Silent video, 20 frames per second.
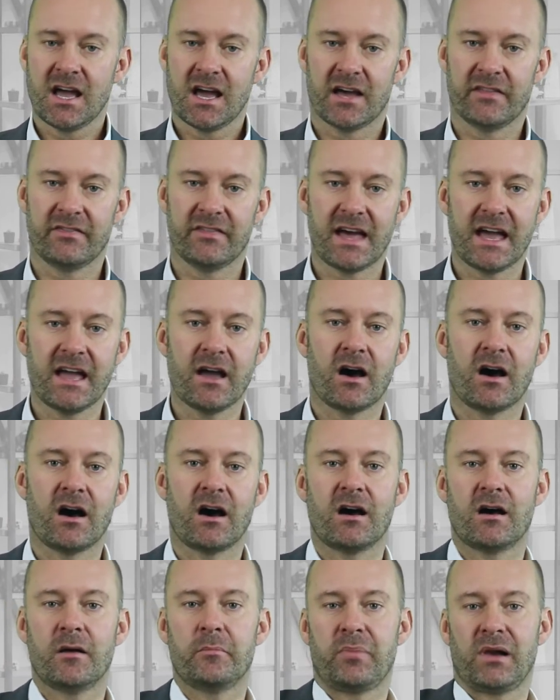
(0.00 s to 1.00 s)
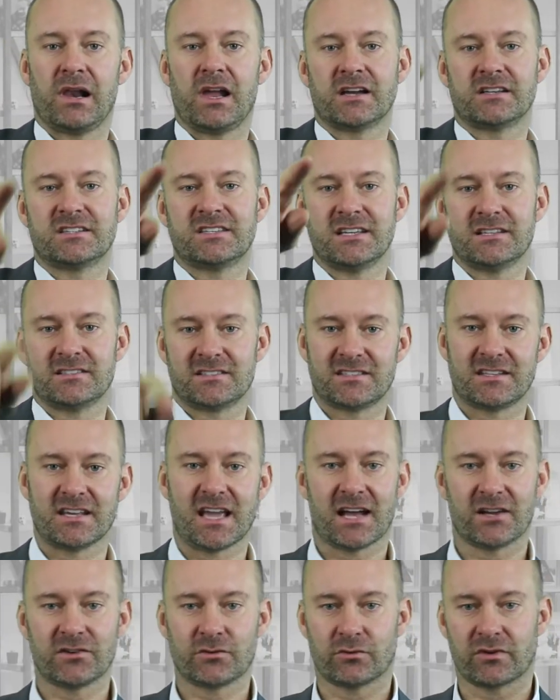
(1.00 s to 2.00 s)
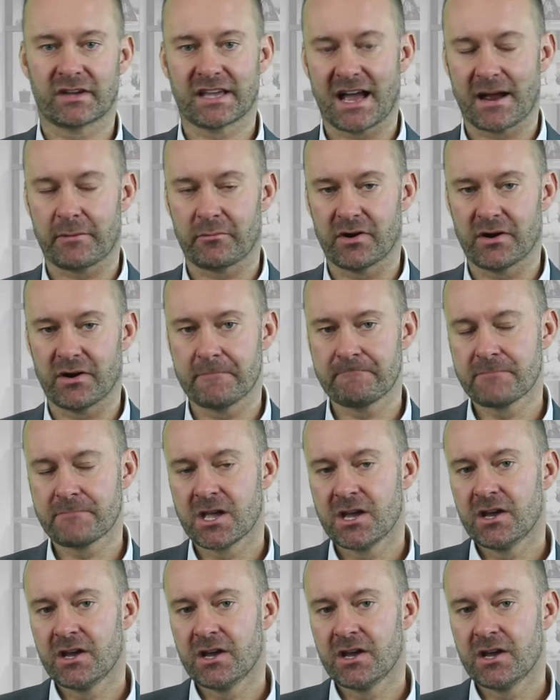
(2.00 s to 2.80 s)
and they are plugged into the actual camera.